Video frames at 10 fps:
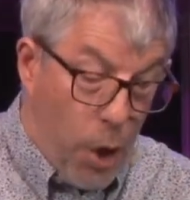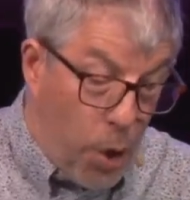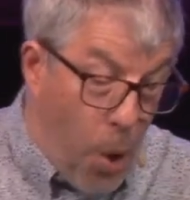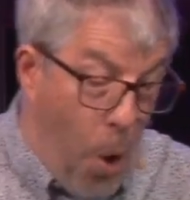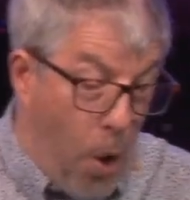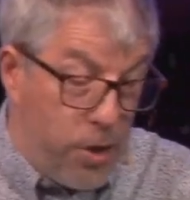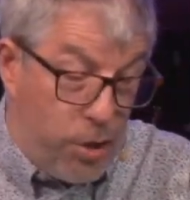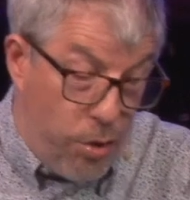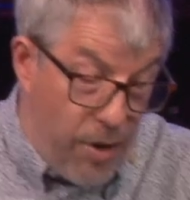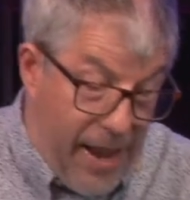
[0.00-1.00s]
God's
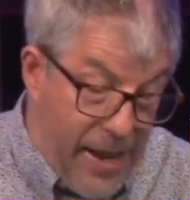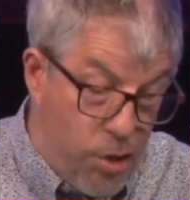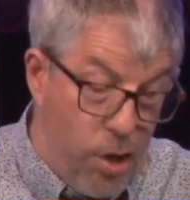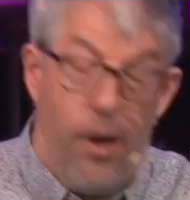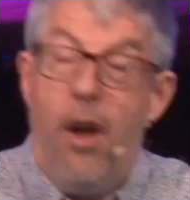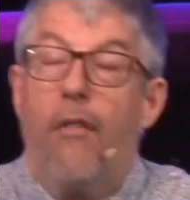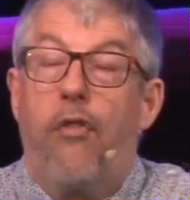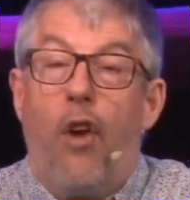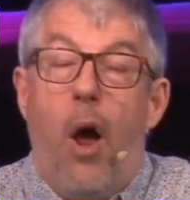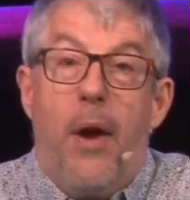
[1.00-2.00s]
creation,
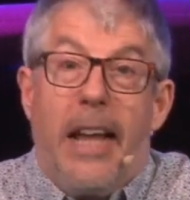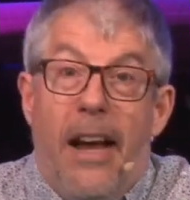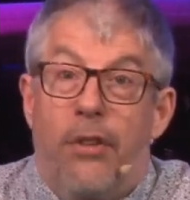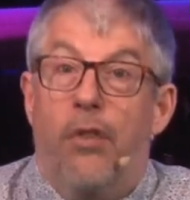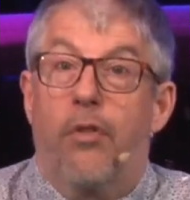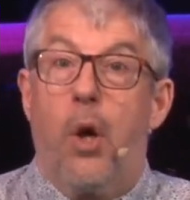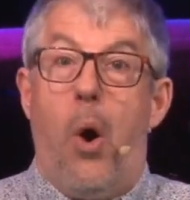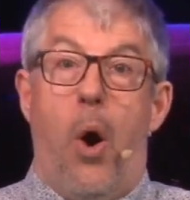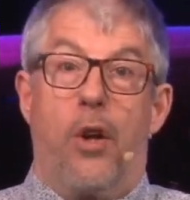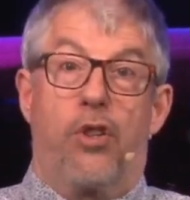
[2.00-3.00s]
flowing out of
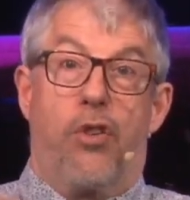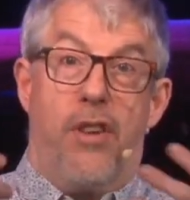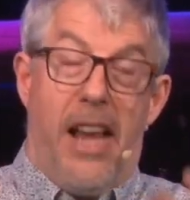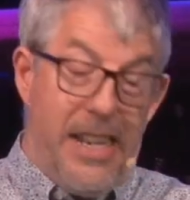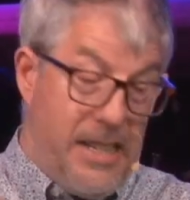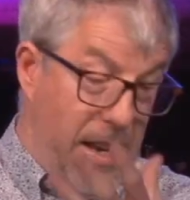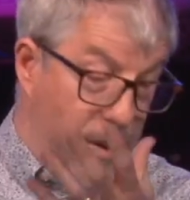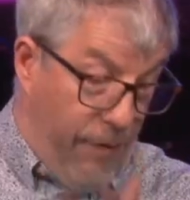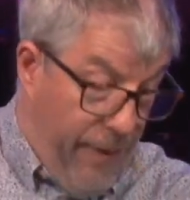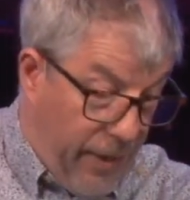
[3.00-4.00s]
God's
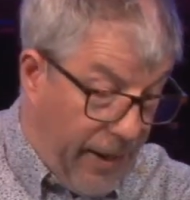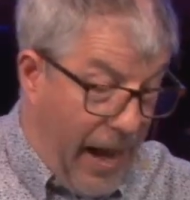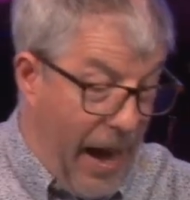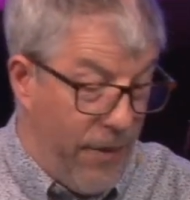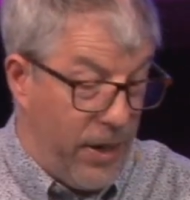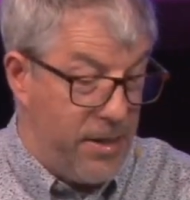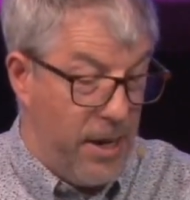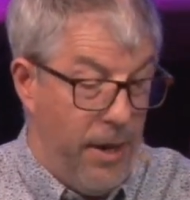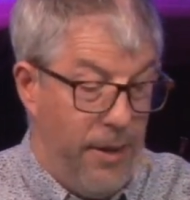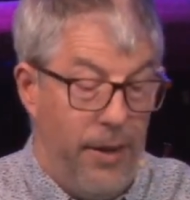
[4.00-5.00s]
creative character.